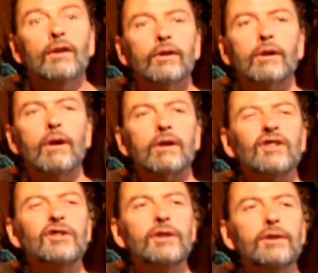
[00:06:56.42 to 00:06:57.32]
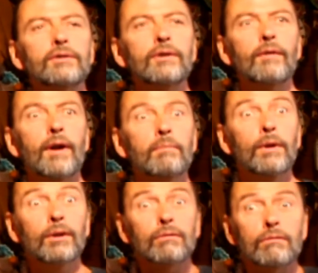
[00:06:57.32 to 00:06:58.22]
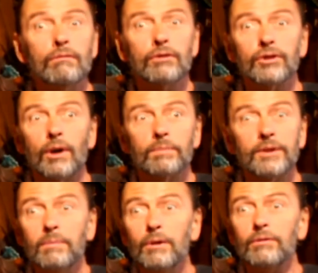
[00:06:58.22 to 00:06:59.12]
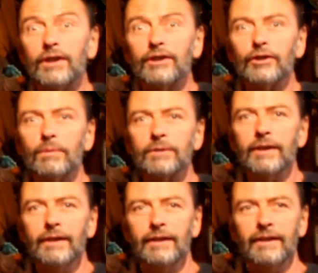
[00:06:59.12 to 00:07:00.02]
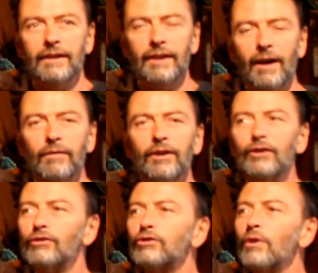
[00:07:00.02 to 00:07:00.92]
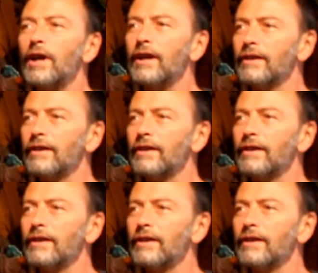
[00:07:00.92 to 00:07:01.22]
the clock continues to run, but the cuckoo stops, the music stops, everything goes quiet.